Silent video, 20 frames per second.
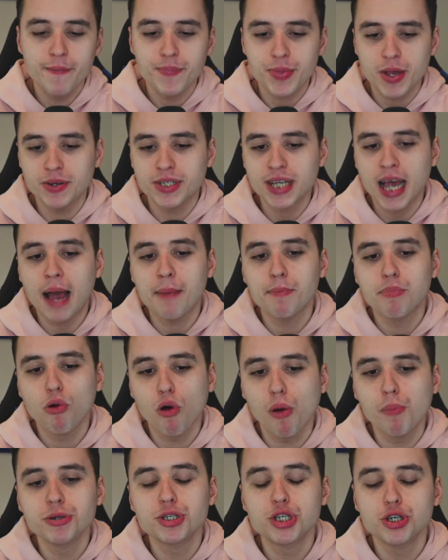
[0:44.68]
there is ample
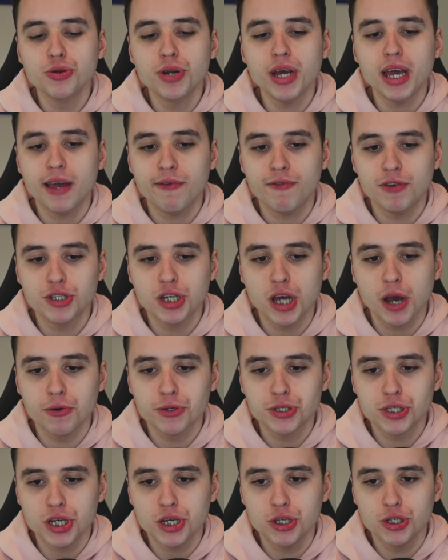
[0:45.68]
opportunity for
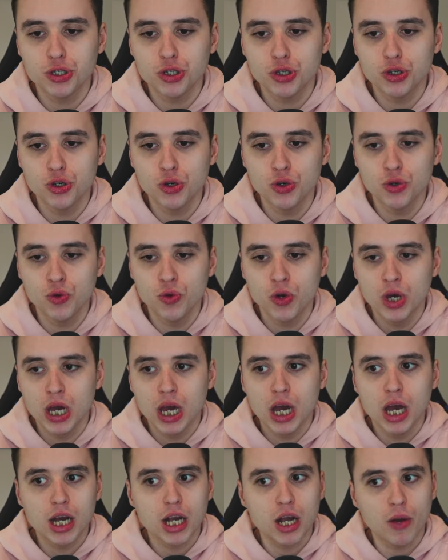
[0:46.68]
Chelsea to
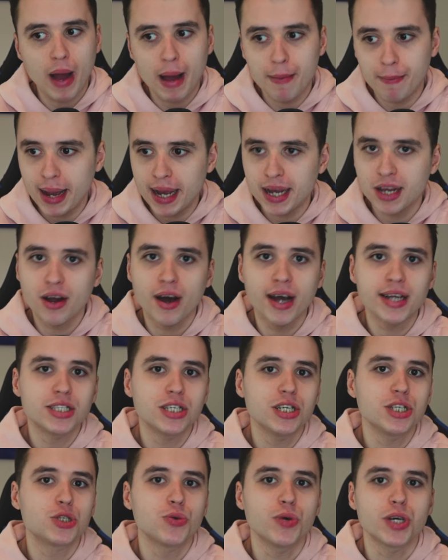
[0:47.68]
go at Man
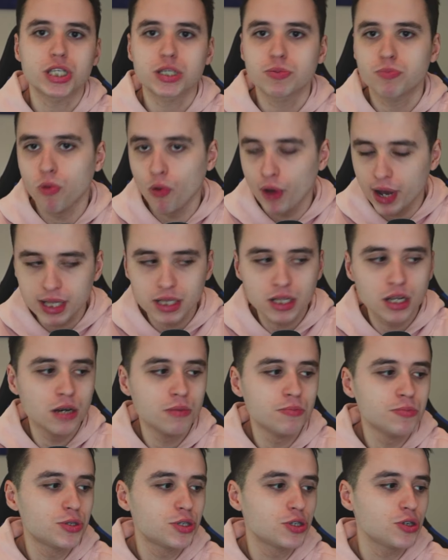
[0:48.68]
United, to exploit
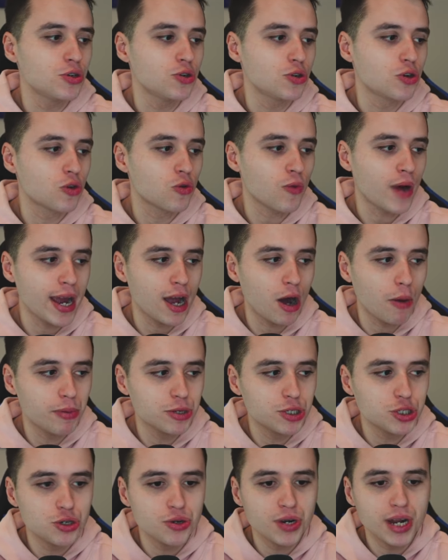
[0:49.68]
them, to create
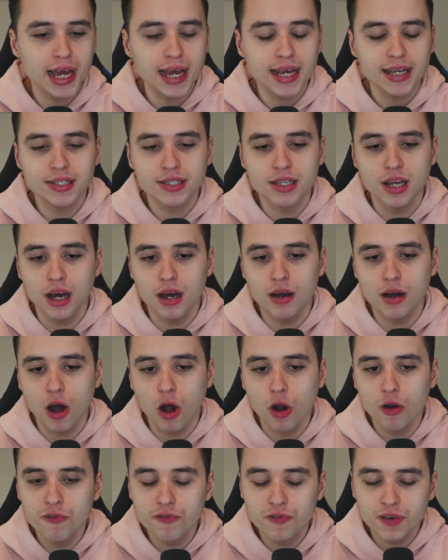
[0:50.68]
opportunities that
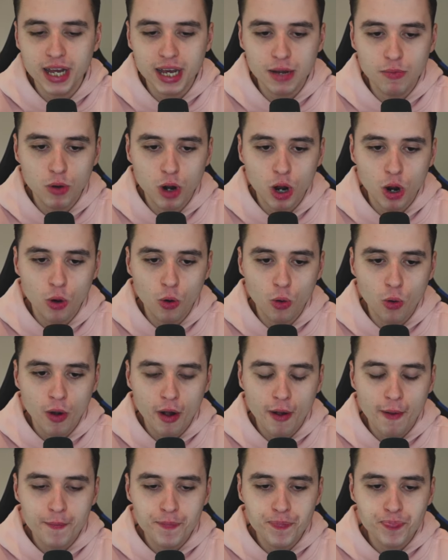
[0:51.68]
hopefully will
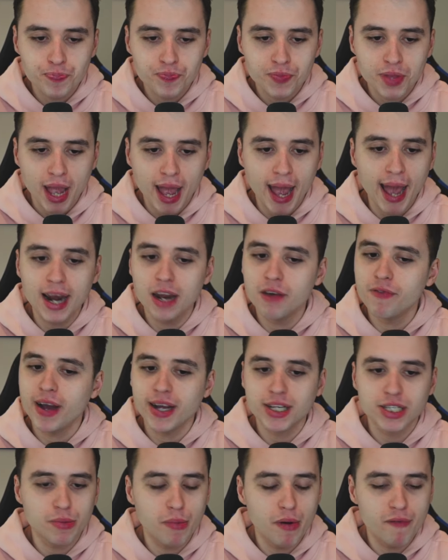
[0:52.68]

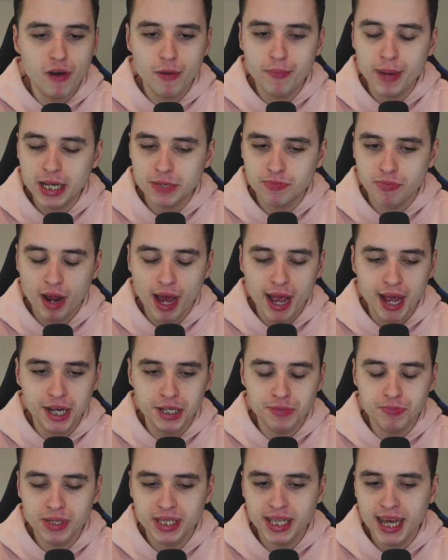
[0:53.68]
elevate some of our best
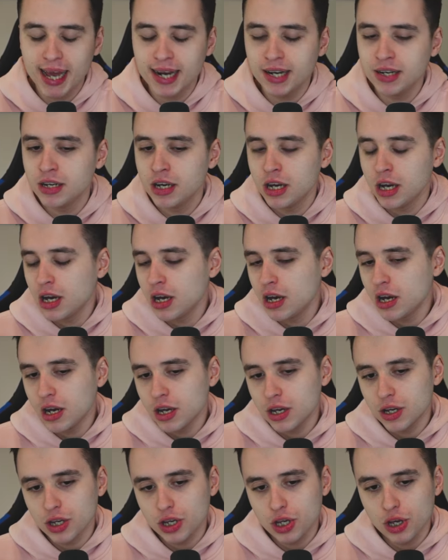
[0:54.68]
players. But then
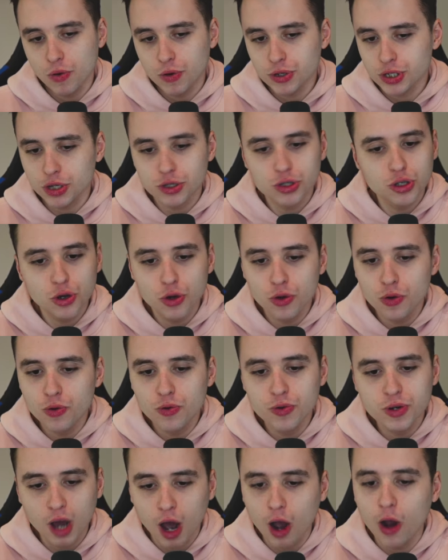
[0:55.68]
you also do
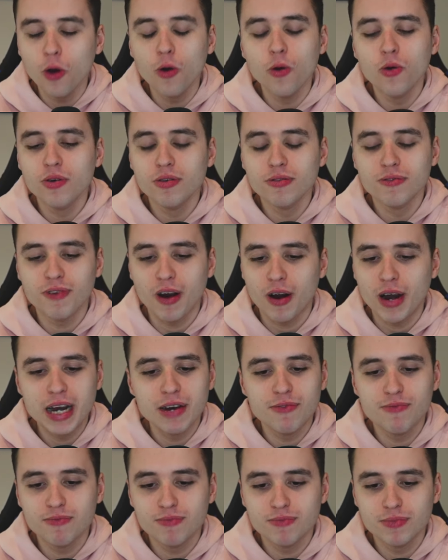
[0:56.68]
know,
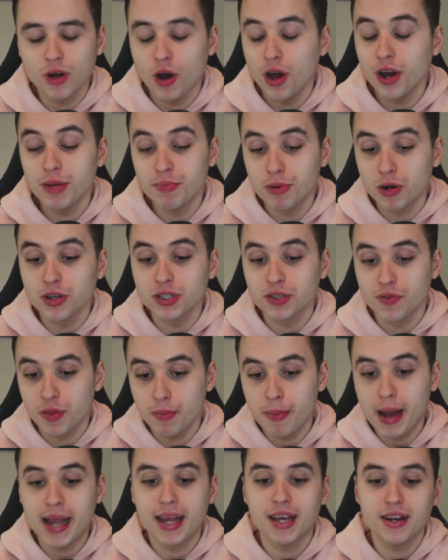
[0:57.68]
not only because of the
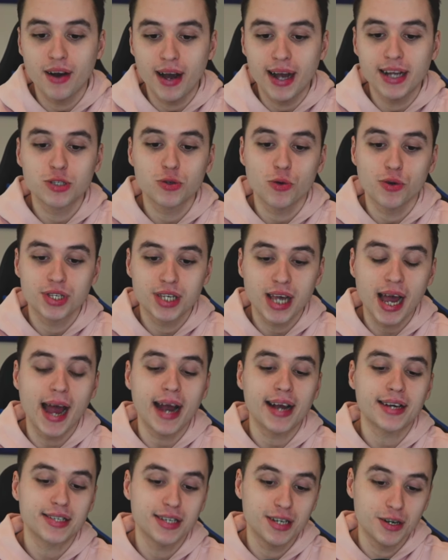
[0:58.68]
Man United sort of
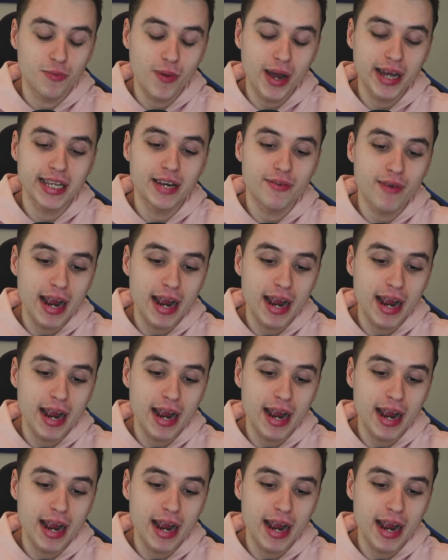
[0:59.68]
tax in the way they're